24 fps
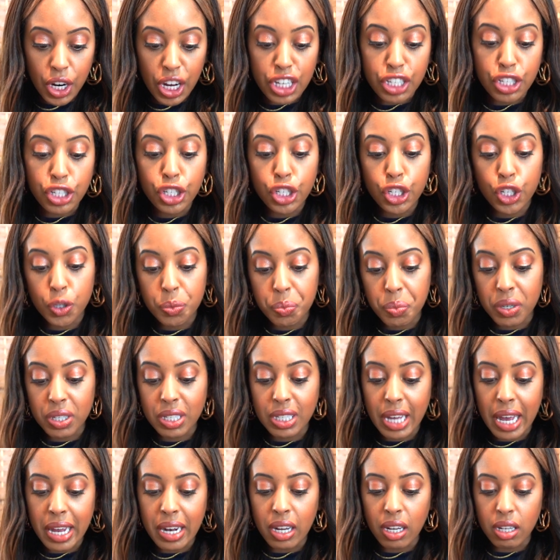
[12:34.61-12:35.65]
and
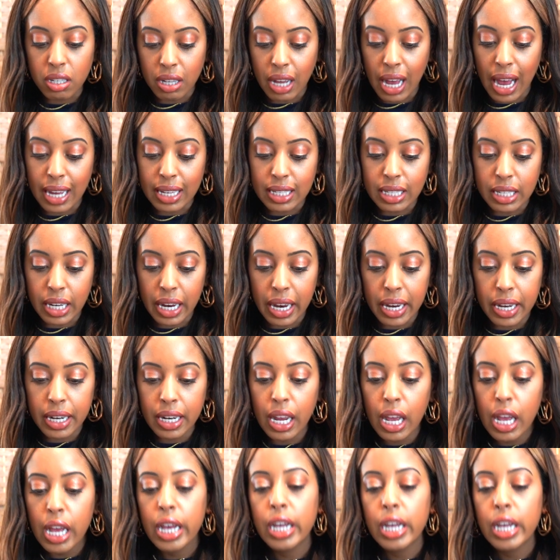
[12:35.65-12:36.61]
2% elastane.